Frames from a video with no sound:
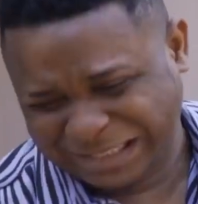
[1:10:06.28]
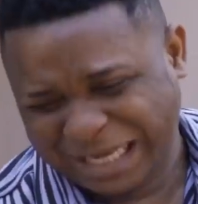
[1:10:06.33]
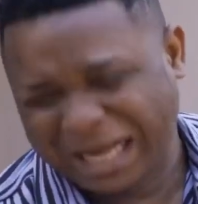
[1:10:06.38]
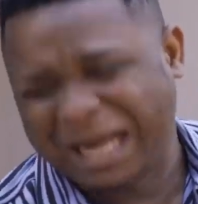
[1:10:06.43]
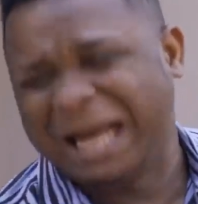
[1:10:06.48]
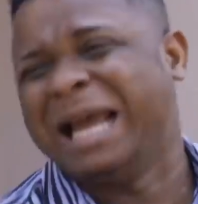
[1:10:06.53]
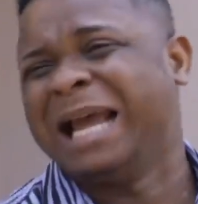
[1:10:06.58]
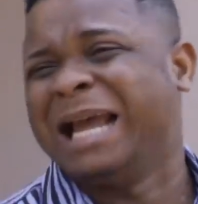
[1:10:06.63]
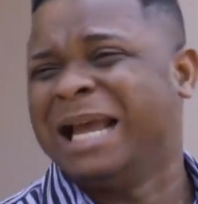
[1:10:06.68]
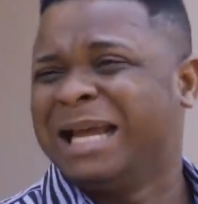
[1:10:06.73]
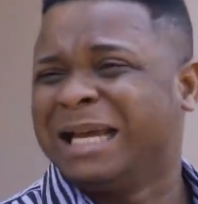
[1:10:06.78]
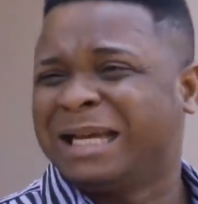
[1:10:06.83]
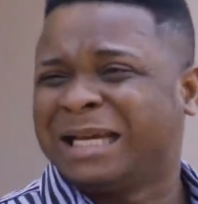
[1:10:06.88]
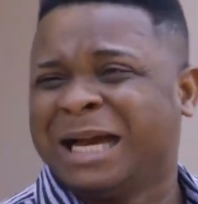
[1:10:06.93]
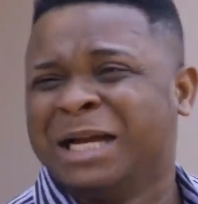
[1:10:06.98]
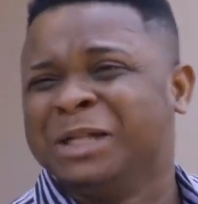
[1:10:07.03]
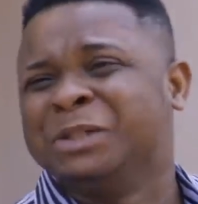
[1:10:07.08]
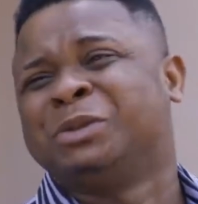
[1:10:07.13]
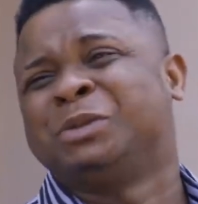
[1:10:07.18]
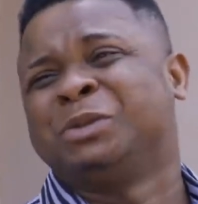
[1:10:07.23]
that?
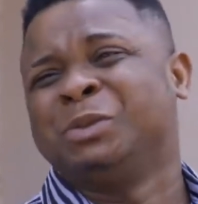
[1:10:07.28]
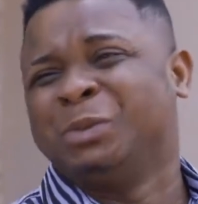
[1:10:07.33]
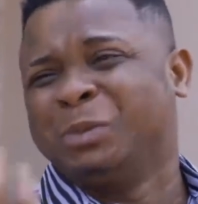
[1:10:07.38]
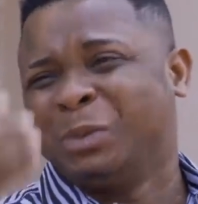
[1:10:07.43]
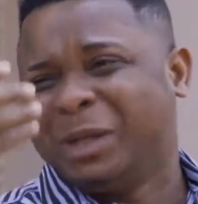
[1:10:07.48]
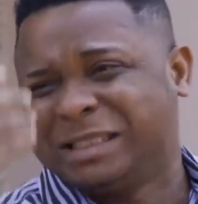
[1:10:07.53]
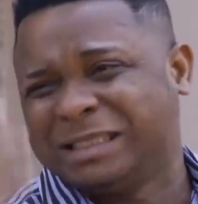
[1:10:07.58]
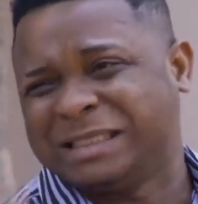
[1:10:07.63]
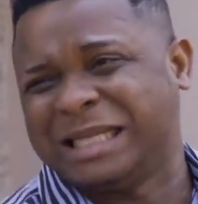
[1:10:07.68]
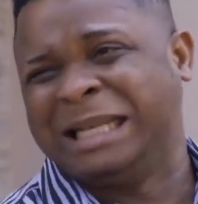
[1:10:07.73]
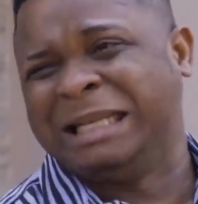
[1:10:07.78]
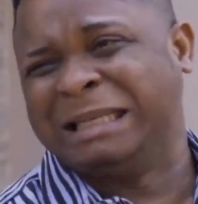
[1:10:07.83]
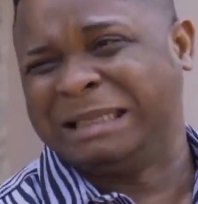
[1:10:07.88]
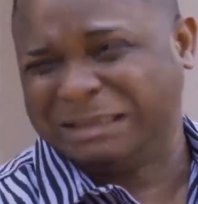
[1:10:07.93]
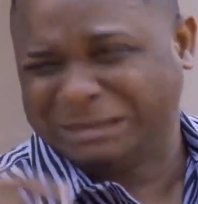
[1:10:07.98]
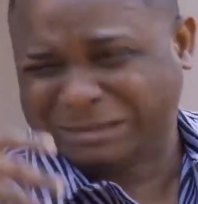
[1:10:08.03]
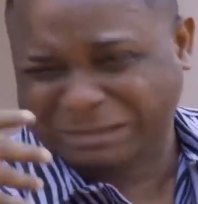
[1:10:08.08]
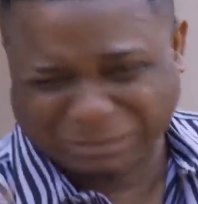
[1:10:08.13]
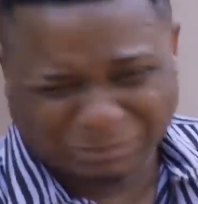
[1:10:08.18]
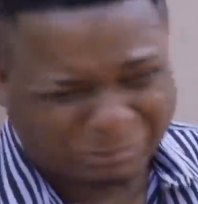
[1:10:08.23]
Can't you wait a
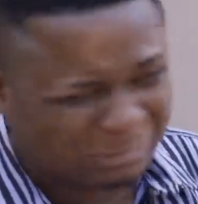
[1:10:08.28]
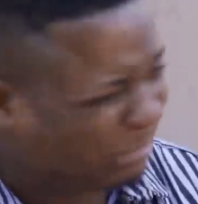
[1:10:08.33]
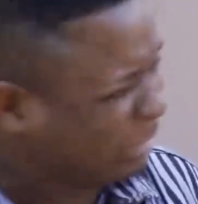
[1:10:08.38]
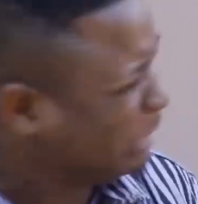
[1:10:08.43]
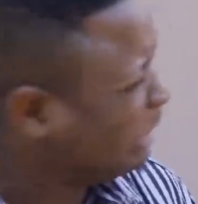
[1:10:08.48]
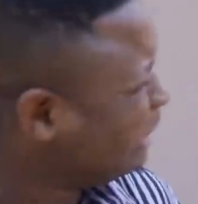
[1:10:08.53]
little?